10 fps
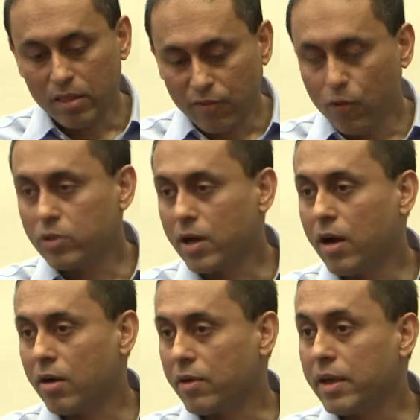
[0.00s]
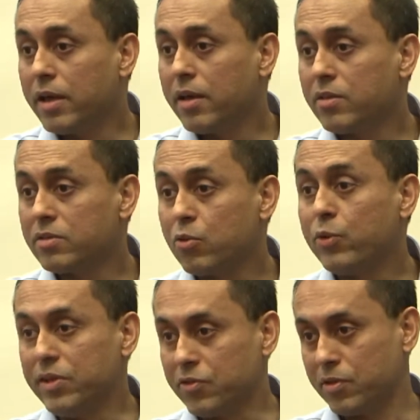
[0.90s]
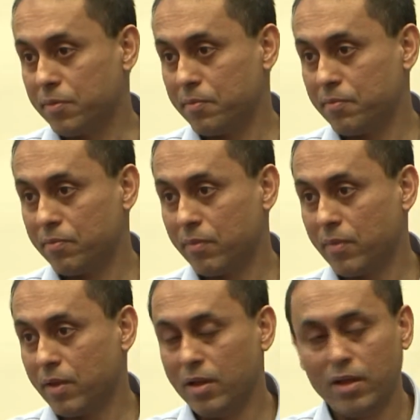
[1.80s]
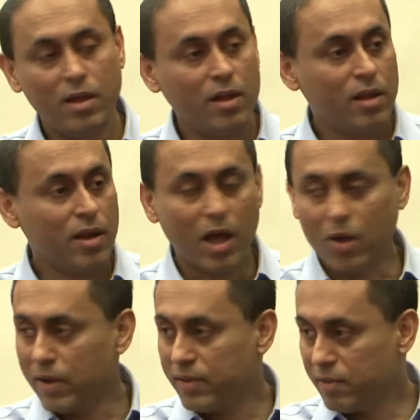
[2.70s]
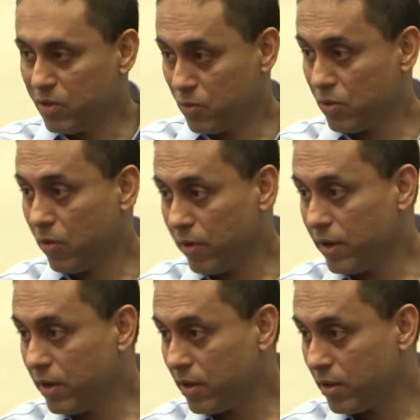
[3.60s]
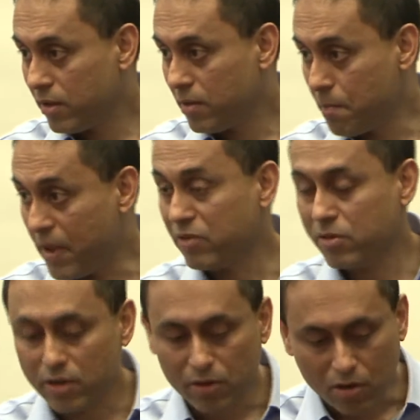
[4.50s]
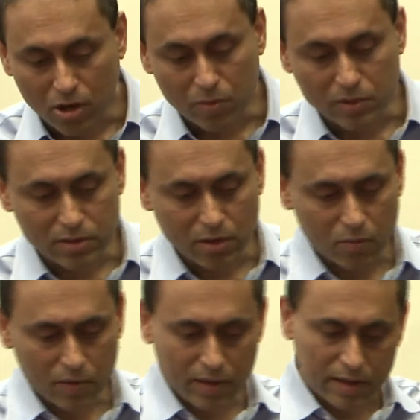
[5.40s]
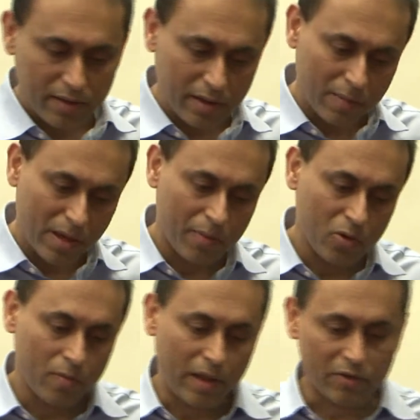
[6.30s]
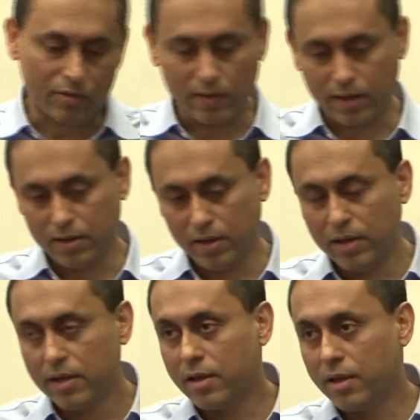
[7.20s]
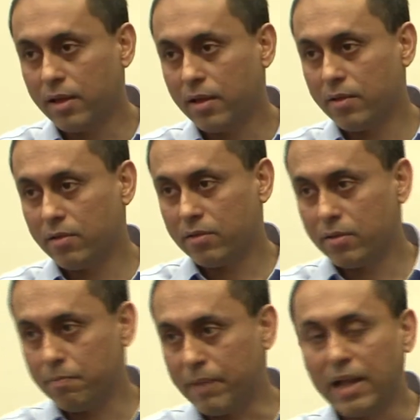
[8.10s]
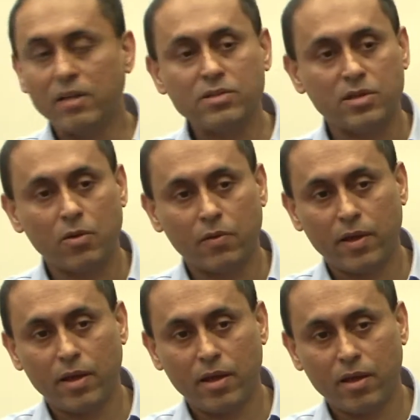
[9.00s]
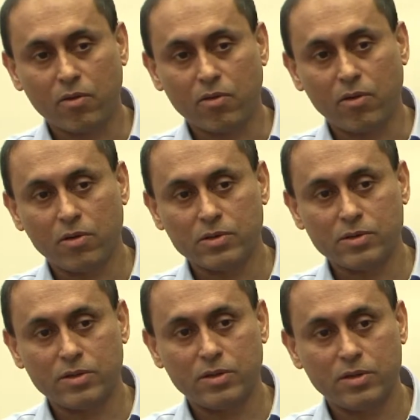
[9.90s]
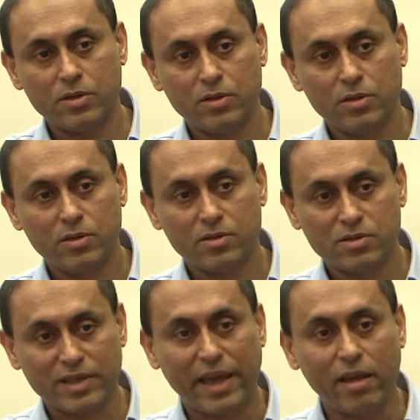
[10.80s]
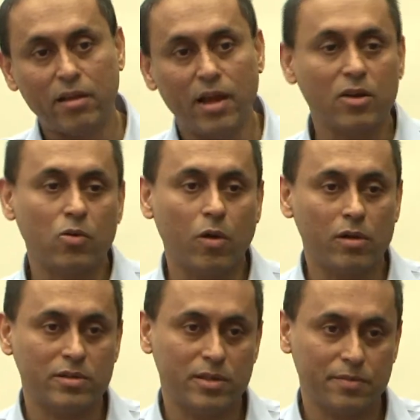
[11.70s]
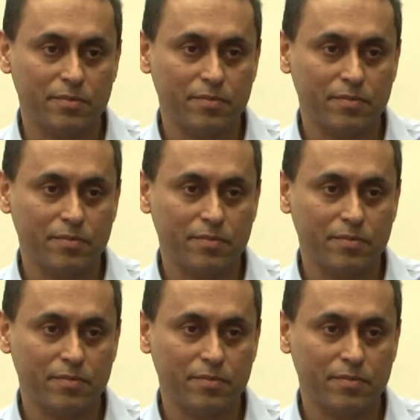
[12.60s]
The fourth R is reach. Now, I think this was already mentioned in your comments, Aroma, and I think I'm happy you mentioned that, is the balance out there across scale and quality.